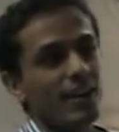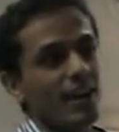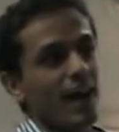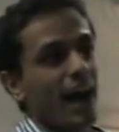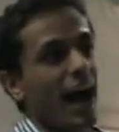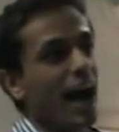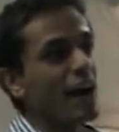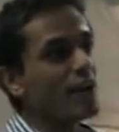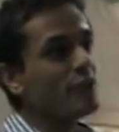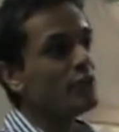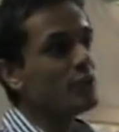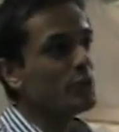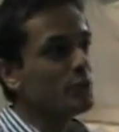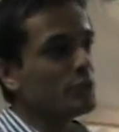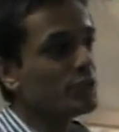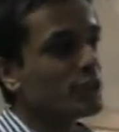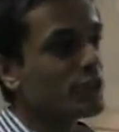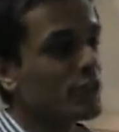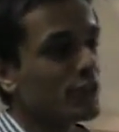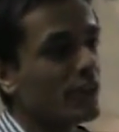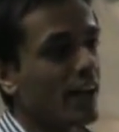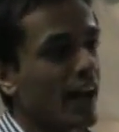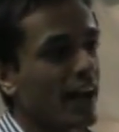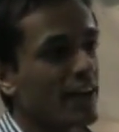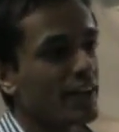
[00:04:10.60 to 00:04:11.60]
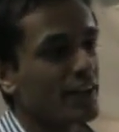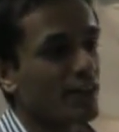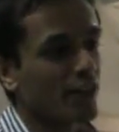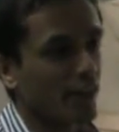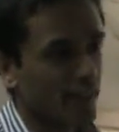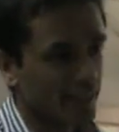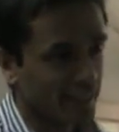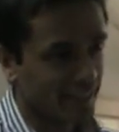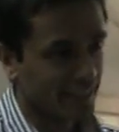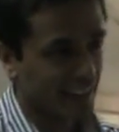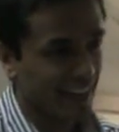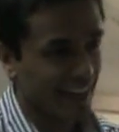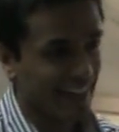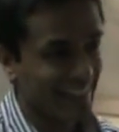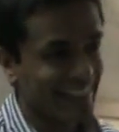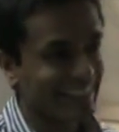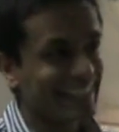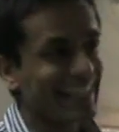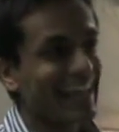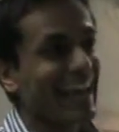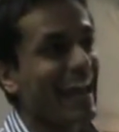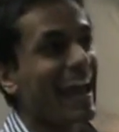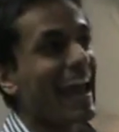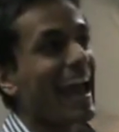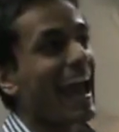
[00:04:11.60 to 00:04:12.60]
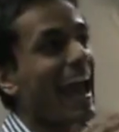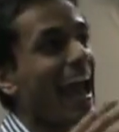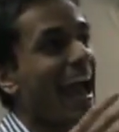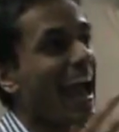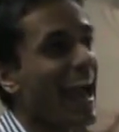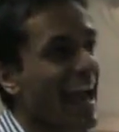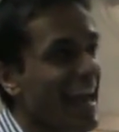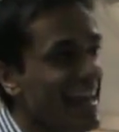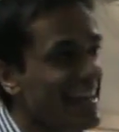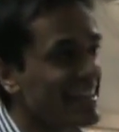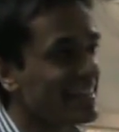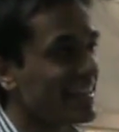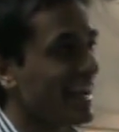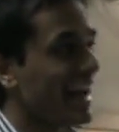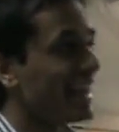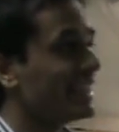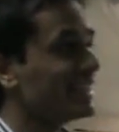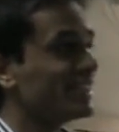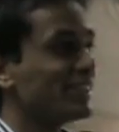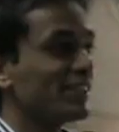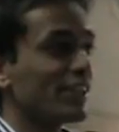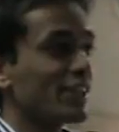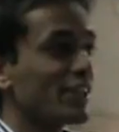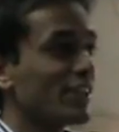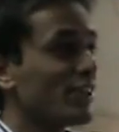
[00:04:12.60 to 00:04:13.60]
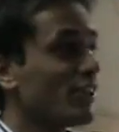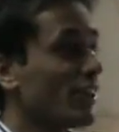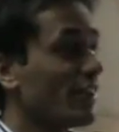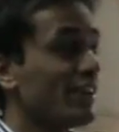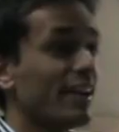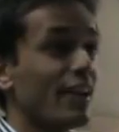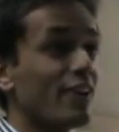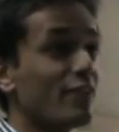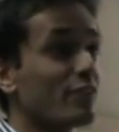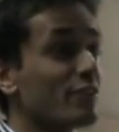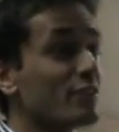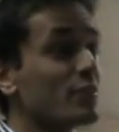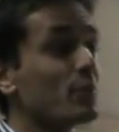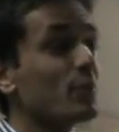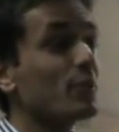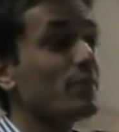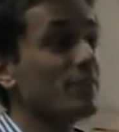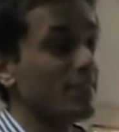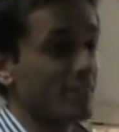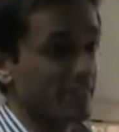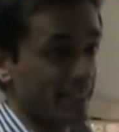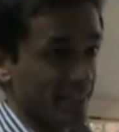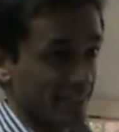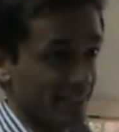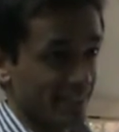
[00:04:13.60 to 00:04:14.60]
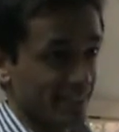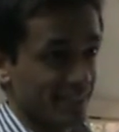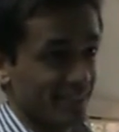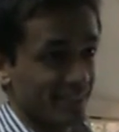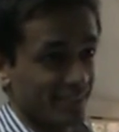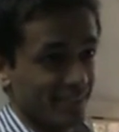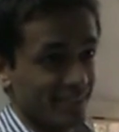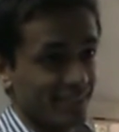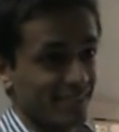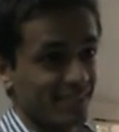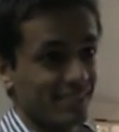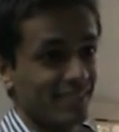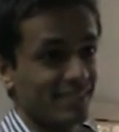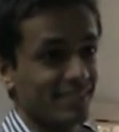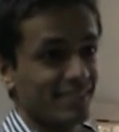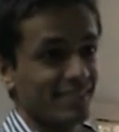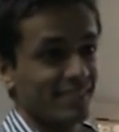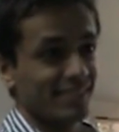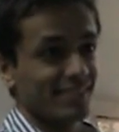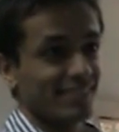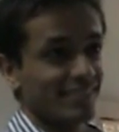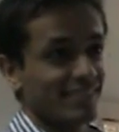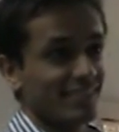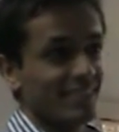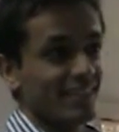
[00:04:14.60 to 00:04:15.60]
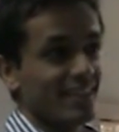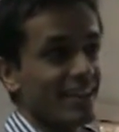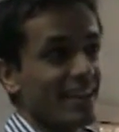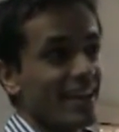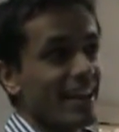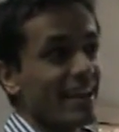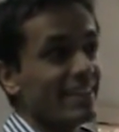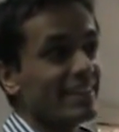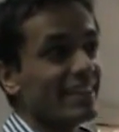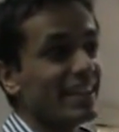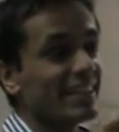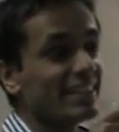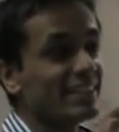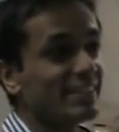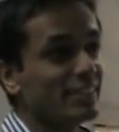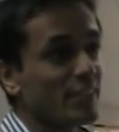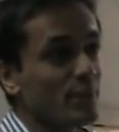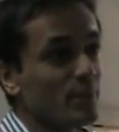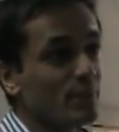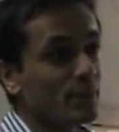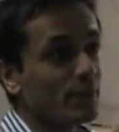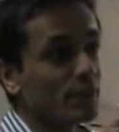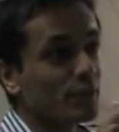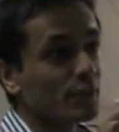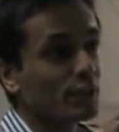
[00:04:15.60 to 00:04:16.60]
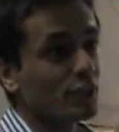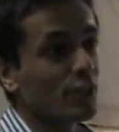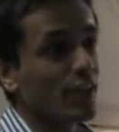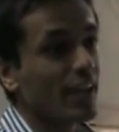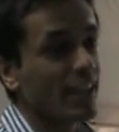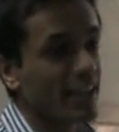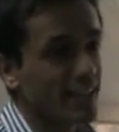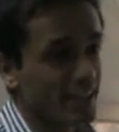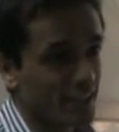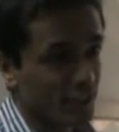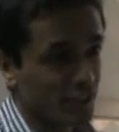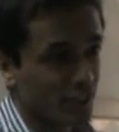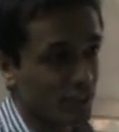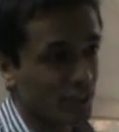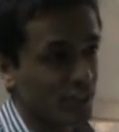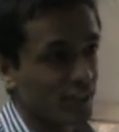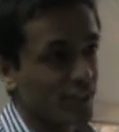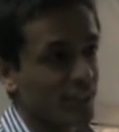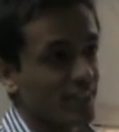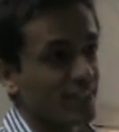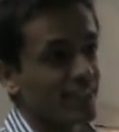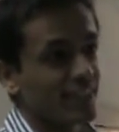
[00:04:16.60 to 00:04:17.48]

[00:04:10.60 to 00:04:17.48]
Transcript: I used good eye contact and I stuttered on every word. That simple change